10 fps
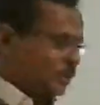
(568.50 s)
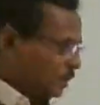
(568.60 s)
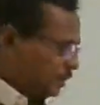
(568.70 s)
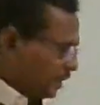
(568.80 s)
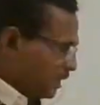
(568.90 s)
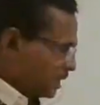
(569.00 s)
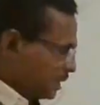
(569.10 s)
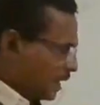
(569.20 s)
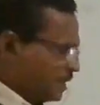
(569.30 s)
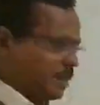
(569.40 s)
These
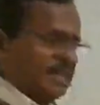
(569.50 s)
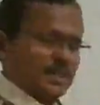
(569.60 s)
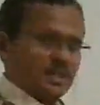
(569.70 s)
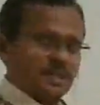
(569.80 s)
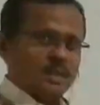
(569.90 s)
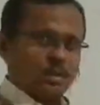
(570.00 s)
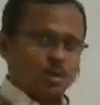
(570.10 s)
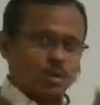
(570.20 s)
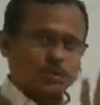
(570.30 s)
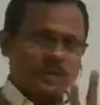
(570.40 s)
contain
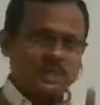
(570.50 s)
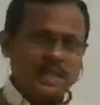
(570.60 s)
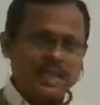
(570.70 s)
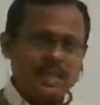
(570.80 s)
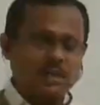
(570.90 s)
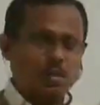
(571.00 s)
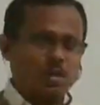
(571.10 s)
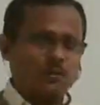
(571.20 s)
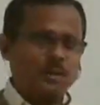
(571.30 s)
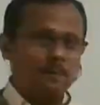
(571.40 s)
chlorophyll A and
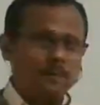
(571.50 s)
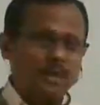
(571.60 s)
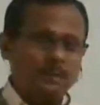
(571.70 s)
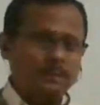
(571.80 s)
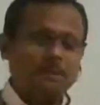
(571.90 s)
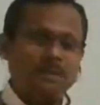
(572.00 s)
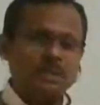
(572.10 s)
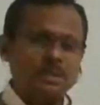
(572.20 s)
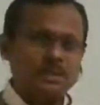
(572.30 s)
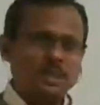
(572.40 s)
chlorophyll B
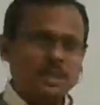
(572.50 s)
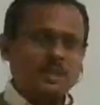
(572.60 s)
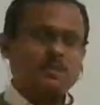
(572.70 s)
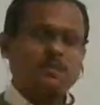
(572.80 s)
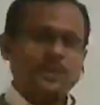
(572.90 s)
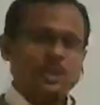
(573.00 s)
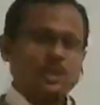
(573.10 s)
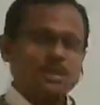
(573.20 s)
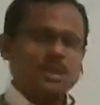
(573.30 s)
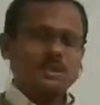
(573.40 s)
pigments, which
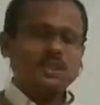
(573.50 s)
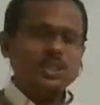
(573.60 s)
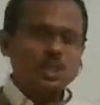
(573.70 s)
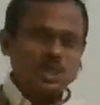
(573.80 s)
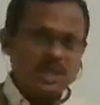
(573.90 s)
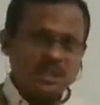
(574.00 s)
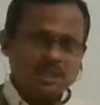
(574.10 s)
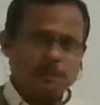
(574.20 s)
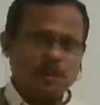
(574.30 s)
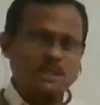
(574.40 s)
initiate the
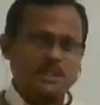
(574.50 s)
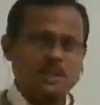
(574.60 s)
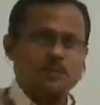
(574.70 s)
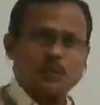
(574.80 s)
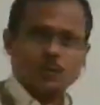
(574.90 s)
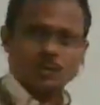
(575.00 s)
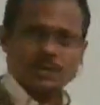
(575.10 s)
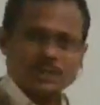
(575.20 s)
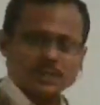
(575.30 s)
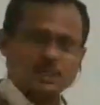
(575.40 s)
process of
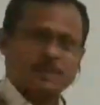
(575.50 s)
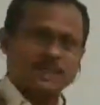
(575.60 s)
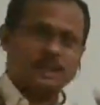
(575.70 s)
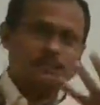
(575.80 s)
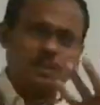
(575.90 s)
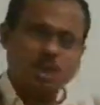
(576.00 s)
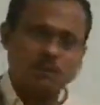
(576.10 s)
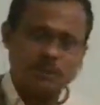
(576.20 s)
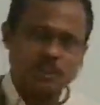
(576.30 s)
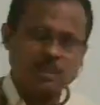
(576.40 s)
photosynthesis by
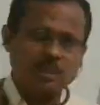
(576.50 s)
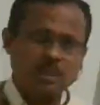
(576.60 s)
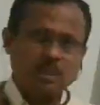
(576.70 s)
absorption,